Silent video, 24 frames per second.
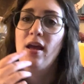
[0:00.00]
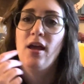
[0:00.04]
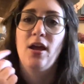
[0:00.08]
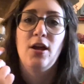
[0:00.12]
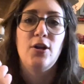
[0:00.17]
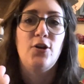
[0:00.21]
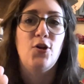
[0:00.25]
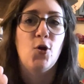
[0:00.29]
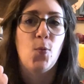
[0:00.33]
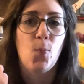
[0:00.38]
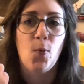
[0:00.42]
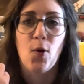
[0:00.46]

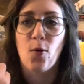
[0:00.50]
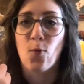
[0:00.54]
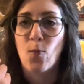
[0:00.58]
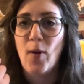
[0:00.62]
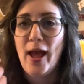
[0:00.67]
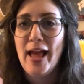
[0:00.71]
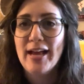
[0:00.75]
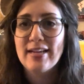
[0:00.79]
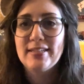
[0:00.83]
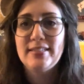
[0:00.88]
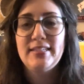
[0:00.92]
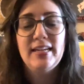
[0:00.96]
No more
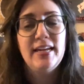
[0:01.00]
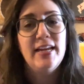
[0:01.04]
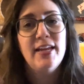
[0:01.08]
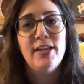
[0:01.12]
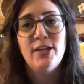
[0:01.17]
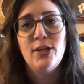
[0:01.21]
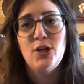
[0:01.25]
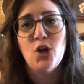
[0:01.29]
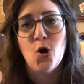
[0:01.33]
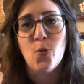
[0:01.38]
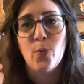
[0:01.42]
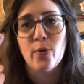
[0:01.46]

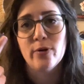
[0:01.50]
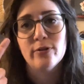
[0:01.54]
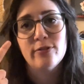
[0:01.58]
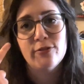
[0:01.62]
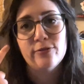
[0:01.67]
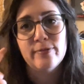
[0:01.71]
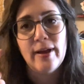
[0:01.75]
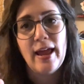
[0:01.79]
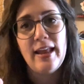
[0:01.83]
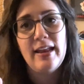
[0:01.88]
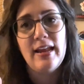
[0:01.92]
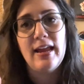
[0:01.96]
waxing, no more
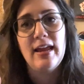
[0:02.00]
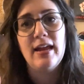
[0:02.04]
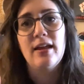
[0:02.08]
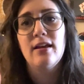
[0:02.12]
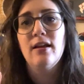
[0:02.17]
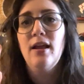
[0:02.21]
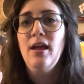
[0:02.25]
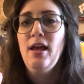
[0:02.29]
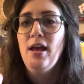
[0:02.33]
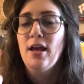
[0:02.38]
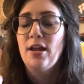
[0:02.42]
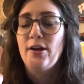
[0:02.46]
threading,
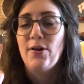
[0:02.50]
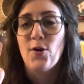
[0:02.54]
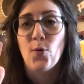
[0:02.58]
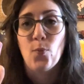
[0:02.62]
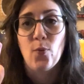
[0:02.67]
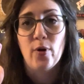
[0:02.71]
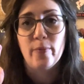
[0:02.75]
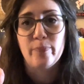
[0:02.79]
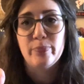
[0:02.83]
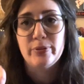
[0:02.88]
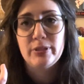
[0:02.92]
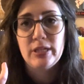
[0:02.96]
no
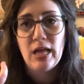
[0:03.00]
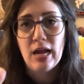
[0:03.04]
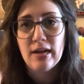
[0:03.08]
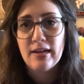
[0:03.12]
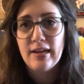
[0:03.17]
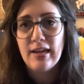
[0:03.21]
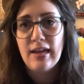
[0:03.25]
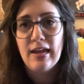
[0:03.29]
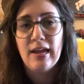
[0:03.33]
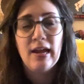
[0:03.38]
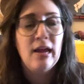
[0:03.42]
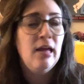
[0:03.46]
more
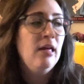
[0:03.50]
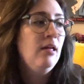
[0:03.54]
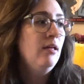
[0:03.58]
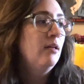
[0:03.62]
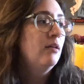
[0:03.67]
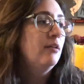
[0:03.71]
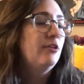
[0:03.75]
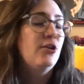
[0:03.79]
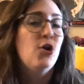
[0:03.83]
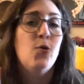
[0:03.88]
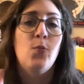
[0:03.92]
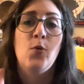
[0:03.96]
plucking,
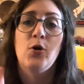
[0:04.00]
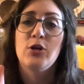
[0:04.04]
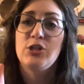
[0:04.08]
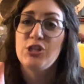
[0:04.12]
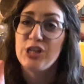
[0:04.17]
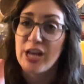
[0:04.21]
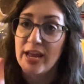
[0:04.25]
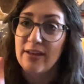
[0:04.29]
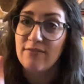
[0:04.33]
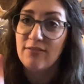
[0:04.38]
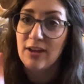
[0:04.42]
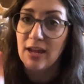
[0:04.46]
no more
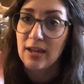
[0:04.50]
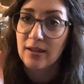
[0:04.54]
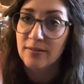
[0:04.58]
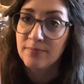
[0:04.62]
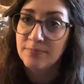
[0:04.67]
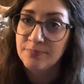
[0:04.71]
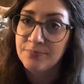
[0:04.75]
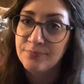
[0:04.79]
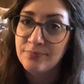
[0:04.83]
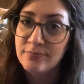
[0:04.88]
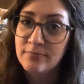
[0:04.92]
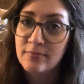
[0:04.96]
shaving.
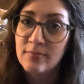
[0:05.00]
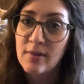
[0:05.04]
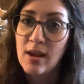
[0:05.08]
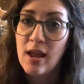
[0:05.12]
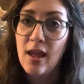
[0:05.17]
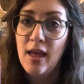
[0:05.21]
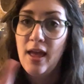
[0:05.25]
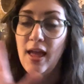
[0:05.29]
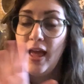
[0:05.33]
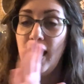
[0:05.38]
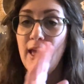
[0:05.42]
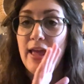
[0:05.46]

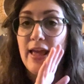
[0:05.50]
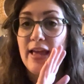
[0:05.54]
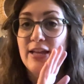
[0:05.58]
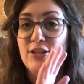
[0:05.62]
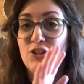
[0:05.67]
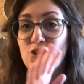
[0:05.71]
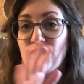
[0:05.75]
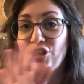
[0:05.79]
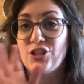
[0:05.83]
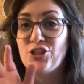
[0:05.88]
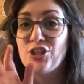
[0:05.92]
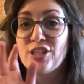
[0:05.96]

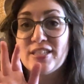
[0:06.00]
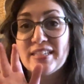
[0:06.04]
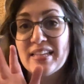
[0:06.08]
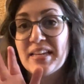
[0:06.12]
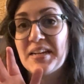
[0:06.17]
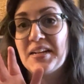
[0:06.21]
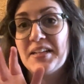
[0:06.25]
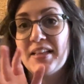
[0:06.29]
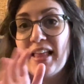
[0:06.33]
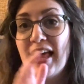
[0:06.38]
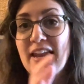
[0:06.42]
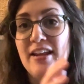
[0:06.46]
She's just
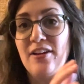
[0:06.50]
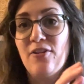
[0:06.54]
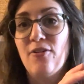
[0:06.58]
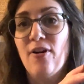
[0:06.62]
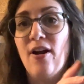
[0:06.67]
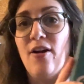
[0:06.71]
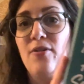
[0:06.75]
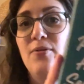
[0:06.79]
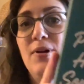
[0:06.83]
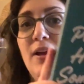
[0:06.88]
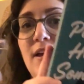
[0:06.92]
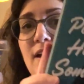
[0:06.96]
gonna let it
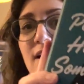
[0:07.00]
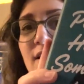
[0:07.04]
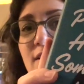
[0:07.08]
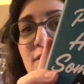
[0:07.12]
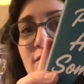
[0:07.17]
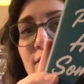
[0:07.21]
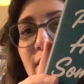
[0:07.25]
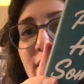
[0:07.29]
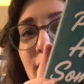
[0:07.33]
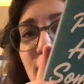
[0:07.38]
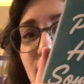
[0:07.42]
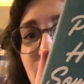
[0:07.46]
grow.
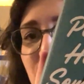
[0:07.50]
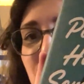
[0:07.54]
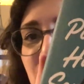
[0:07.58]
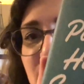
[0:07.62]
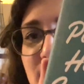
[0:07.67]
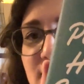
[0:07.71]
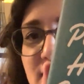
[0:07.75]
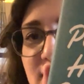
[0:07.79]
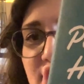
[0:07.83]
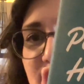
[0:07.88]
So I don't know if you can see